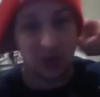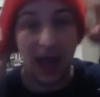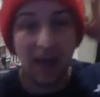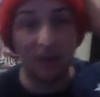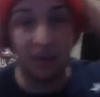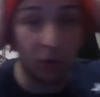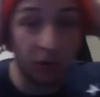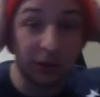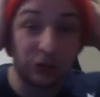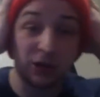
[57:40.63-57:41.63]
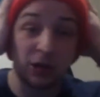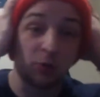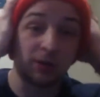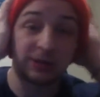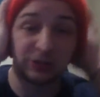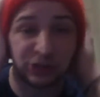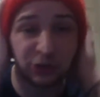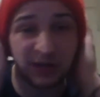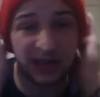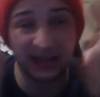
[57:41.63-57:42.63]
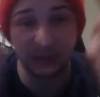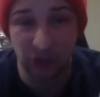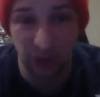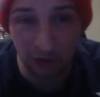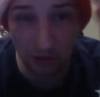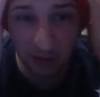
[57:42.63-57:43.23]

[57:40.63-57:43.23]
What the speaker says: happy pulling the trigger with his shooting, so